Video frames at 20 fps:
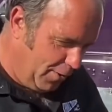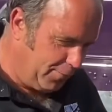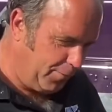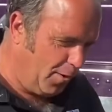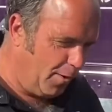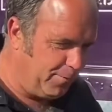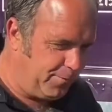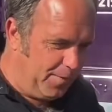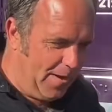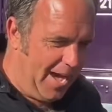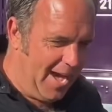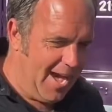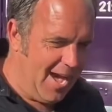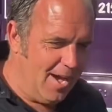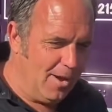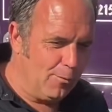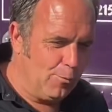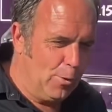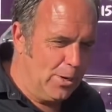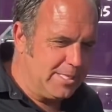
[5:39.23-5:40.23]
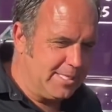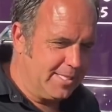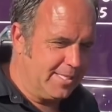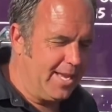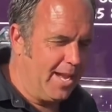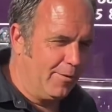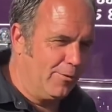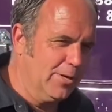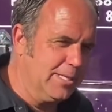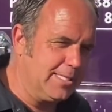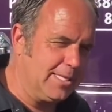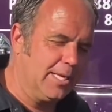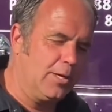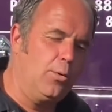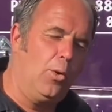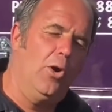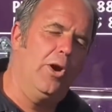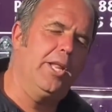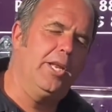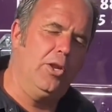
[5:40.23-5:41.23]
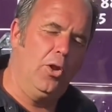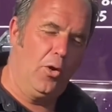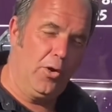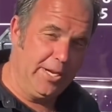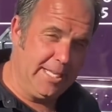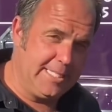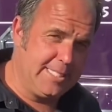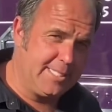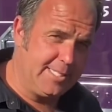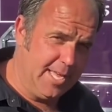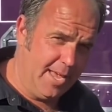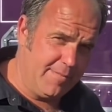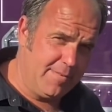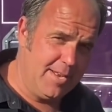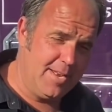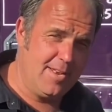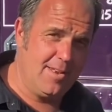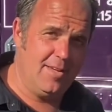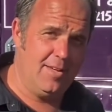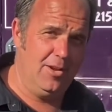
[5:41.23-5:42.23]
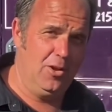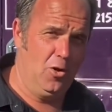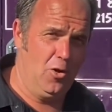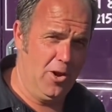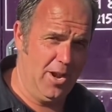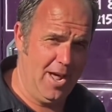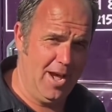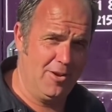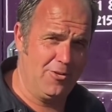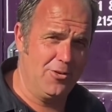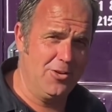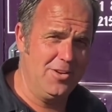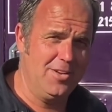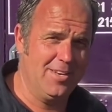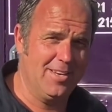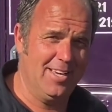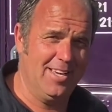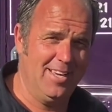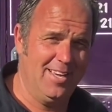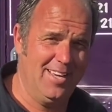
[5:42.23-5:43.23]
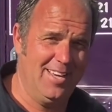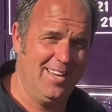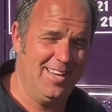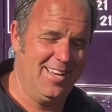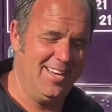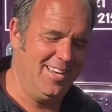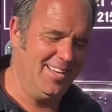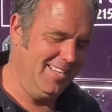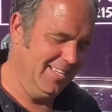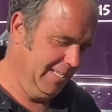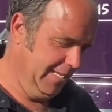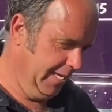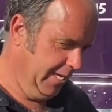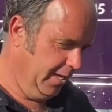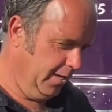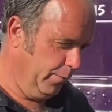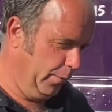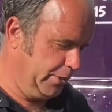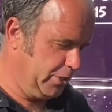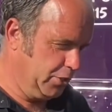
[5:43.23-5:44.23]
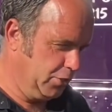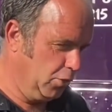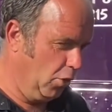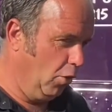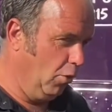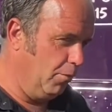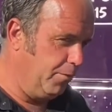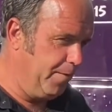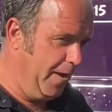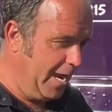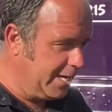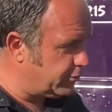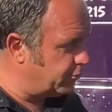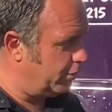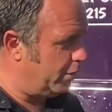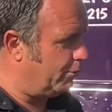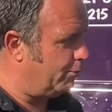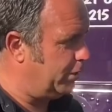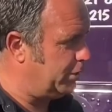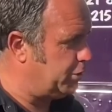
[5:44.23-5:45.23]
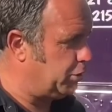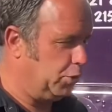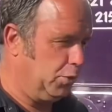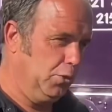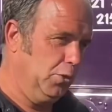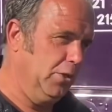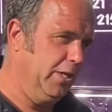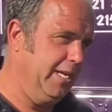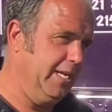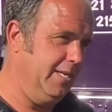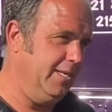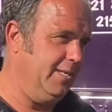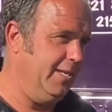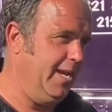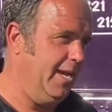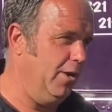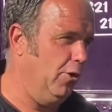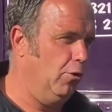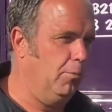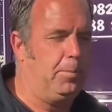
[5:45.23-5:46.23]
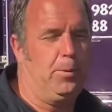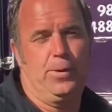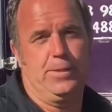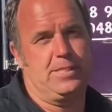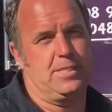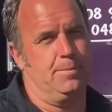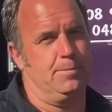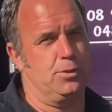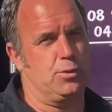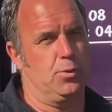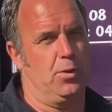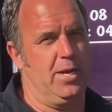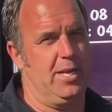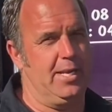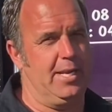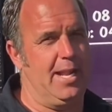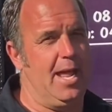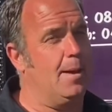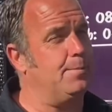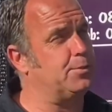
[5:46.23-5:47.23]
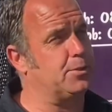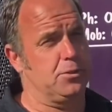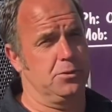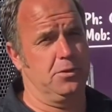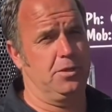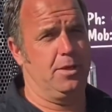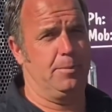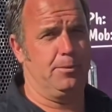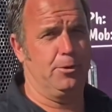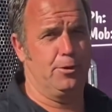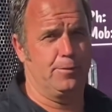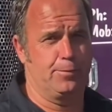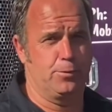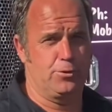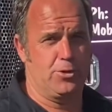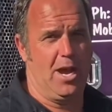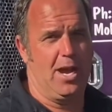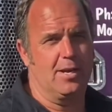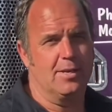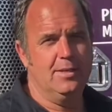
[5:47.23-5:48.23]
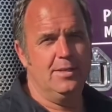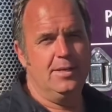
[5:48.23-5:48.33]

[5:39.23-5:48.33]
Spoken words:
I've recently acquired a 97 900, which is all factory original and all points in between. An absolutely beautiful truck.